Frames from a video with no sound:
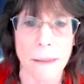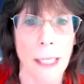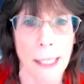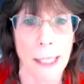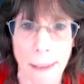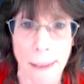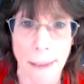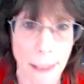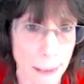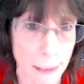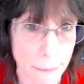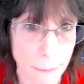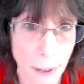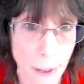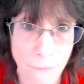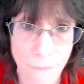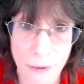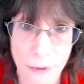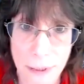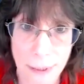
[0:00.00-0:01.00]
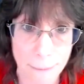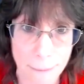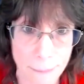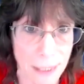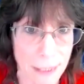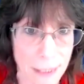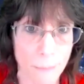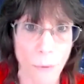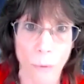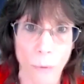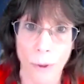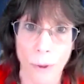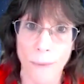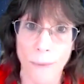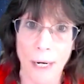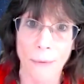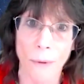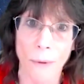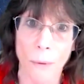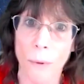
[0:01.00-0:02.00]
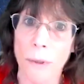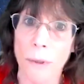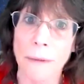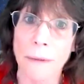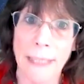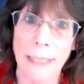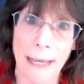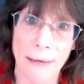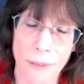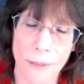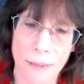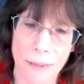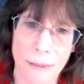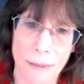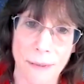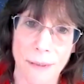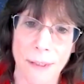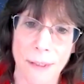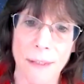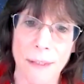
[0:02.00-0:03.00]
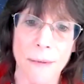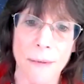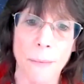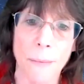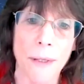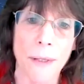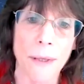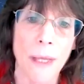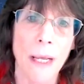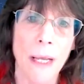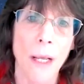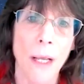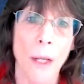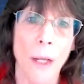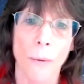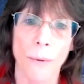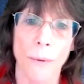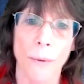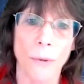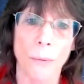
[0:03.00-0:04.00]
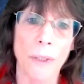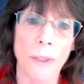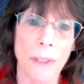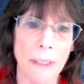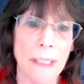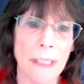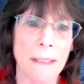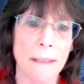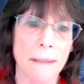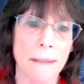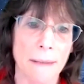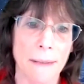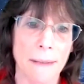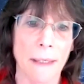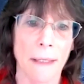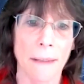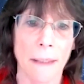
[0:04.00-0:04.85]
and obviously many more around the world have this disease, which really is